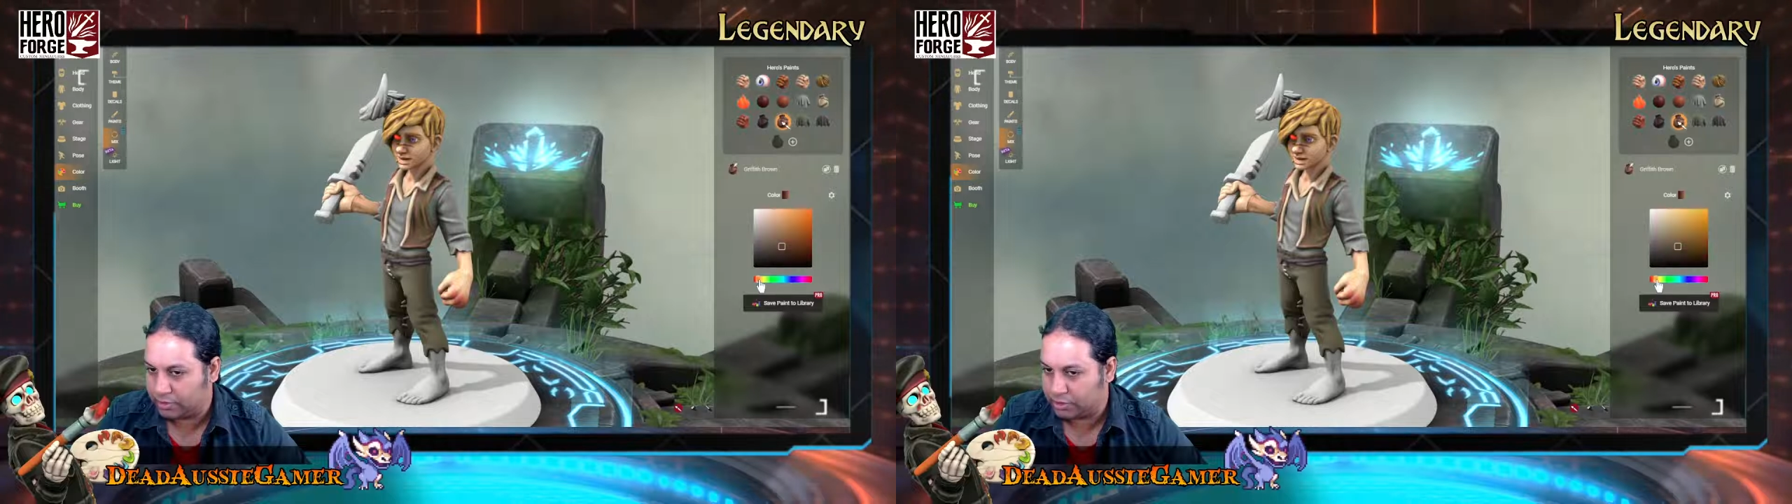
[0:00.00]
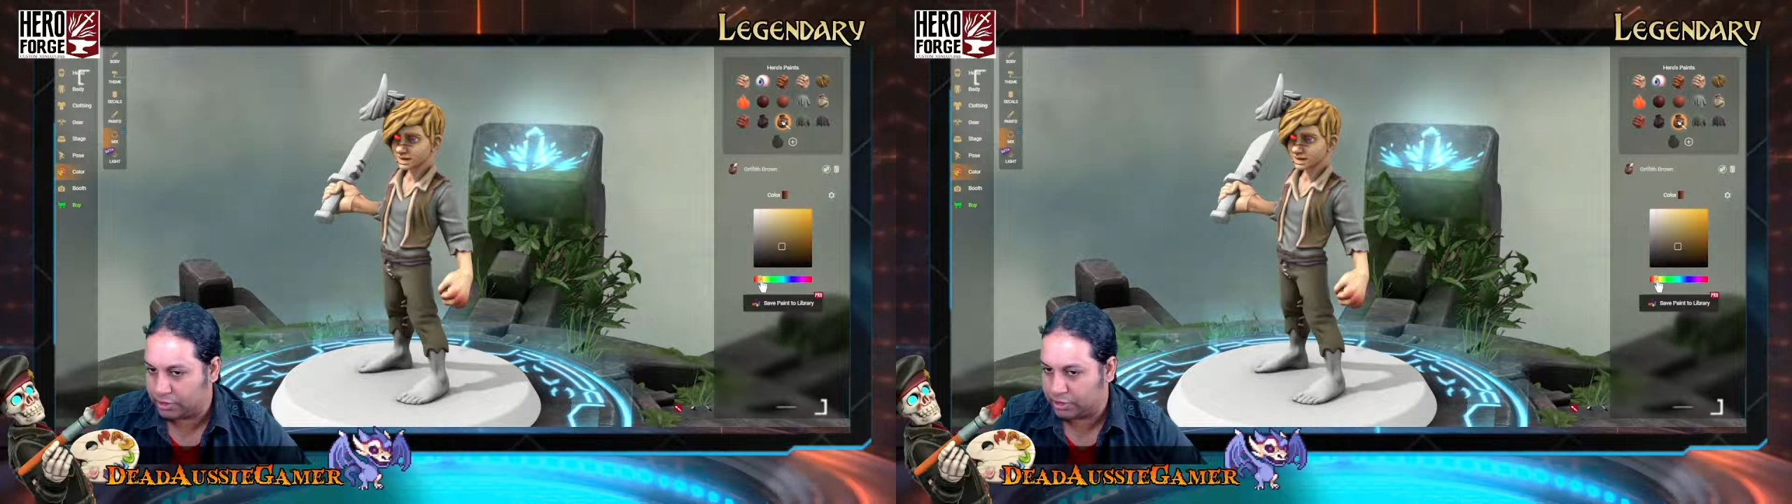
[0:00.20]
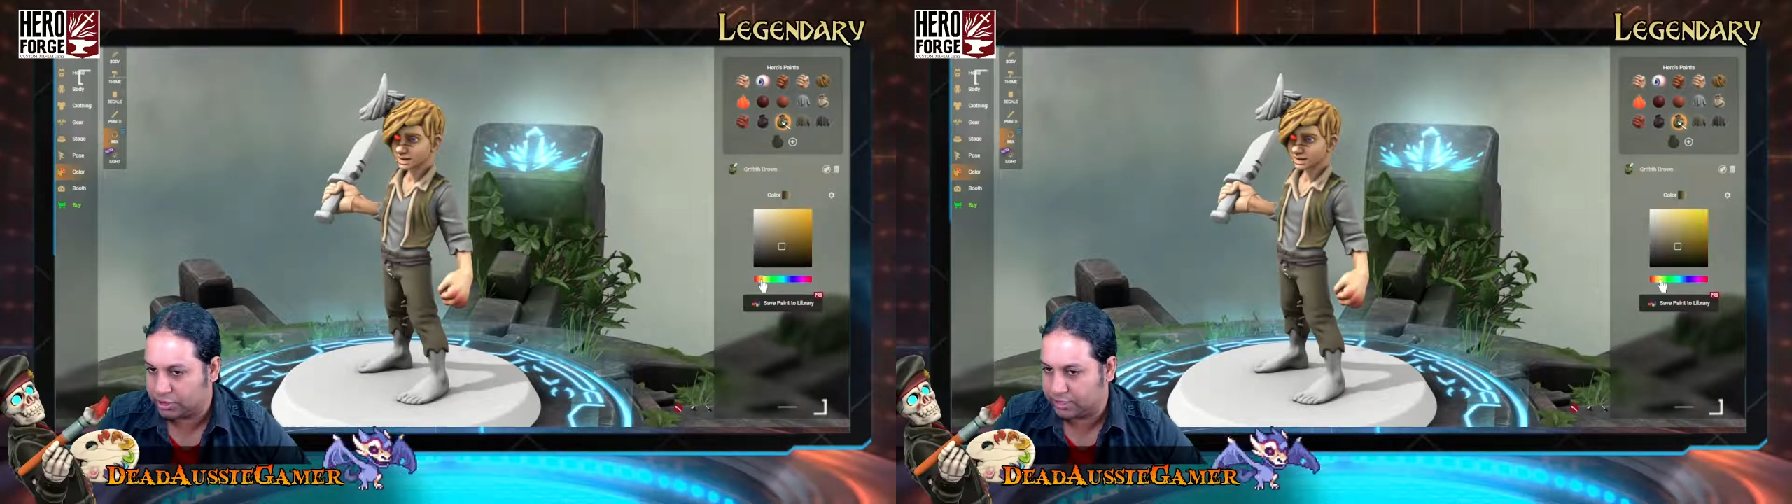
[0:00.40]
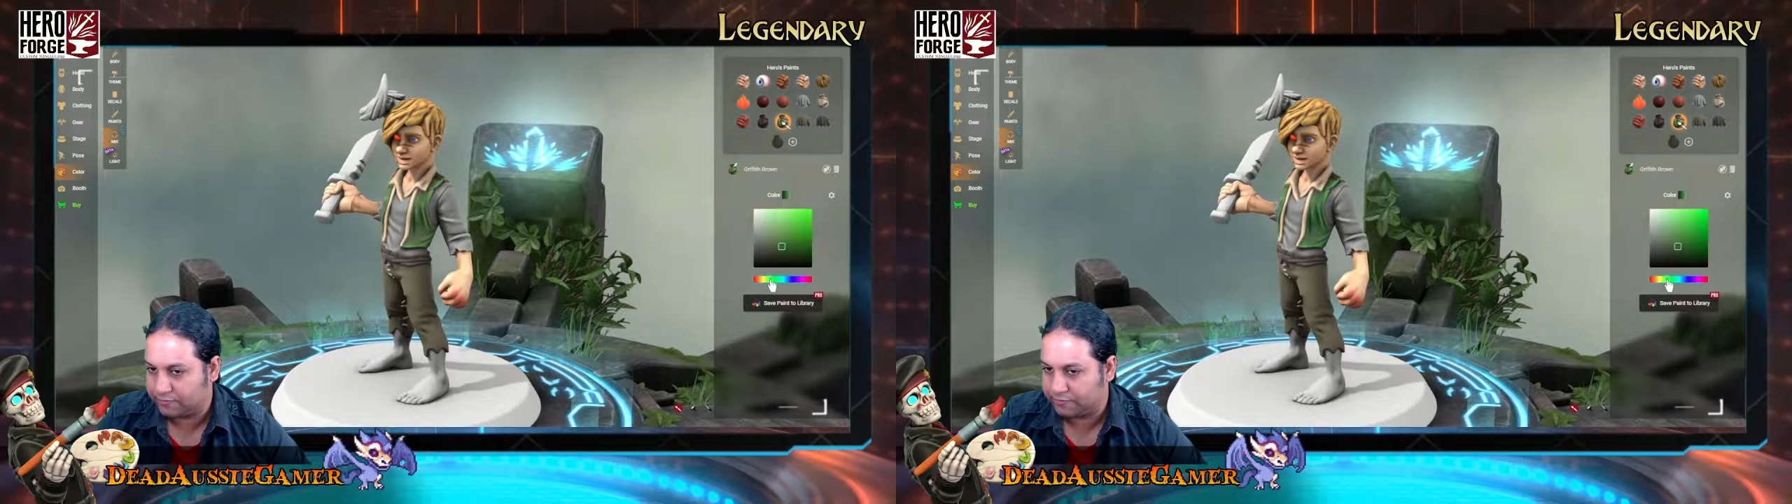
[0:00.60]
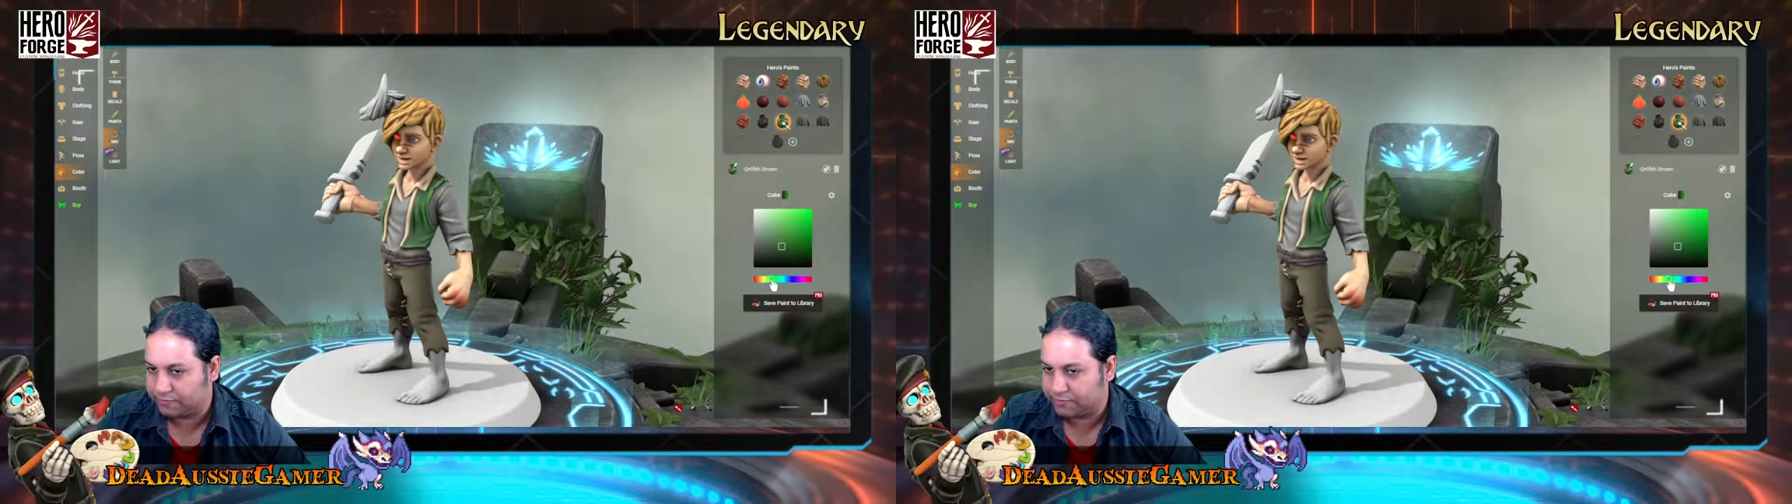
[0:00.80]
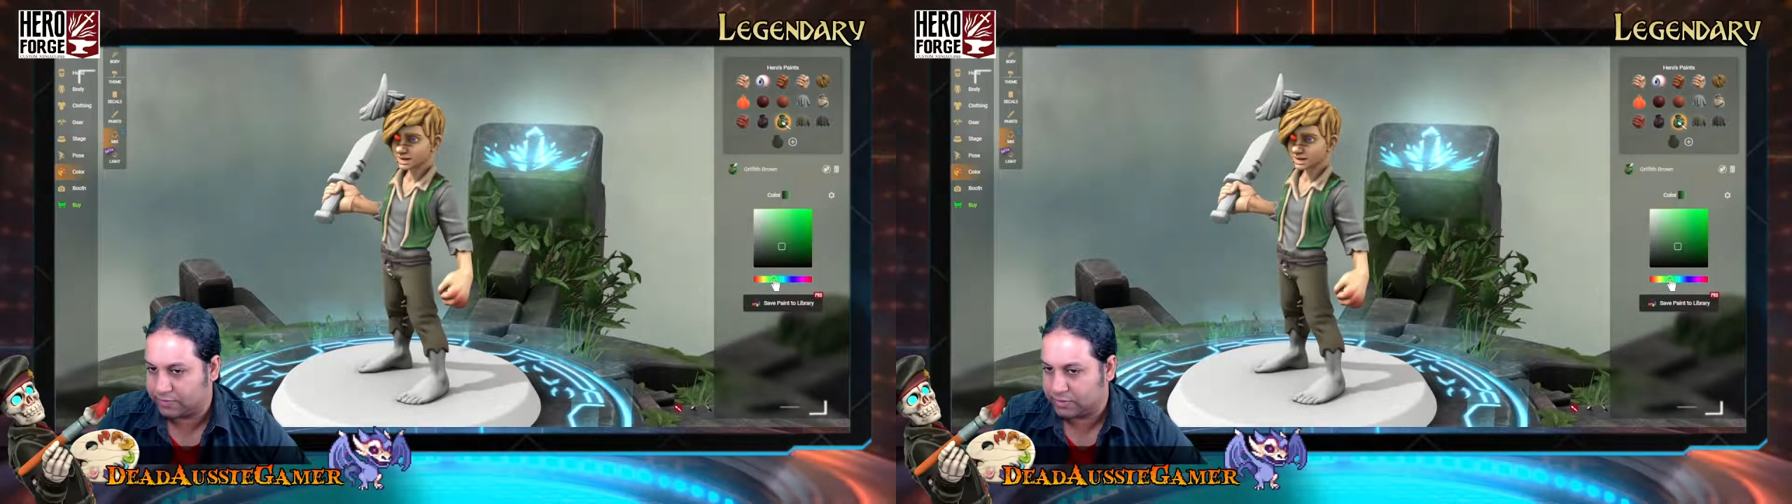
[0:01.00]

shift